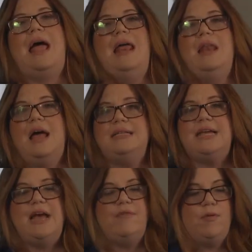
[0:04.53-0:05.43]
I'd like
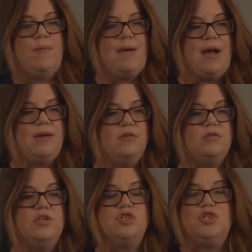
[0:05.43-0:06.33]
to have a reminder
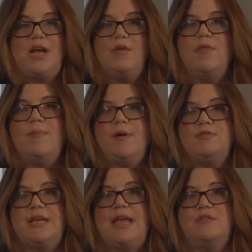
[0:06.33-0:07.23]
to check with
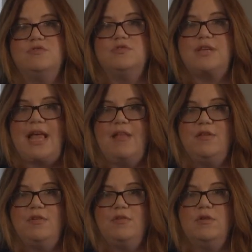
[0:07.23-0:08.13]
opposing counsel's
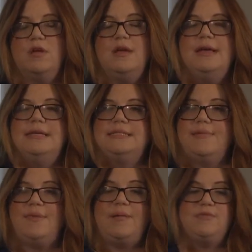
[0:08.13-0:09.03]
calendar.
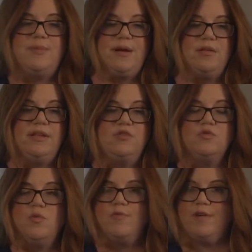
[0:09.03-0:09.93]
Sometimes
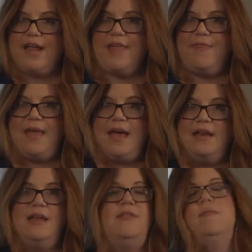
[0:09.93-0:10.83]
paralegals will forget
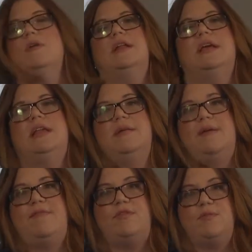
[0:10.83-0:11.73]
that, and then we're going to end up
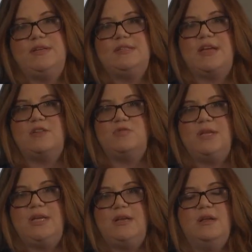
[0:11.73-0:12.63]
having to
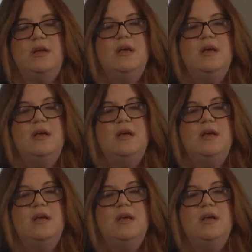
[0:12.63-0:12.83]
reschedule it.